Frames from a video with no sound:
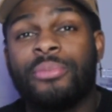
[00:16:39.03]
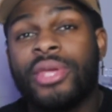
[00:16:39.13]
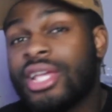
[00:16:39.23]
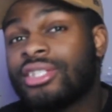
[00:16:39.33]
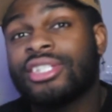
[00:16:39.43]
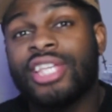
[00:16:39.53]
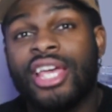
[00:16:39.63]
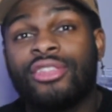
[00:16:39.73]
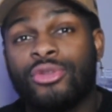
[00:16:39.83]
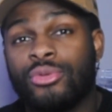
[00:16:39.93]
and he peeks
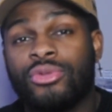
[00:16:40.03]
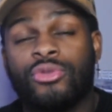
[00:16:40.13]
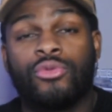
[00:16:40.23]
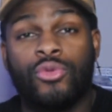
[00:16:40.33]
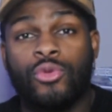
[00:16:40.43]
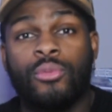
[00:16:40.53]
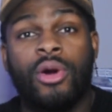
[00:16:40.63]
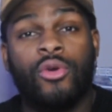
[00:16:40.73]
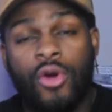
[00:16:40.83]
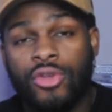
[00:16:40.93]
his head through the
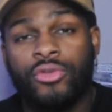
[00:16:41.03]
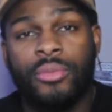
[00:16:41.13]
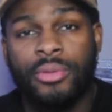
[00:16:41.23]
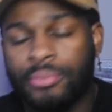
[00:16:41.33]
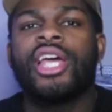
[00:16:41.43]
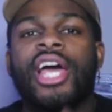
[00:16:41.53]
room across from him.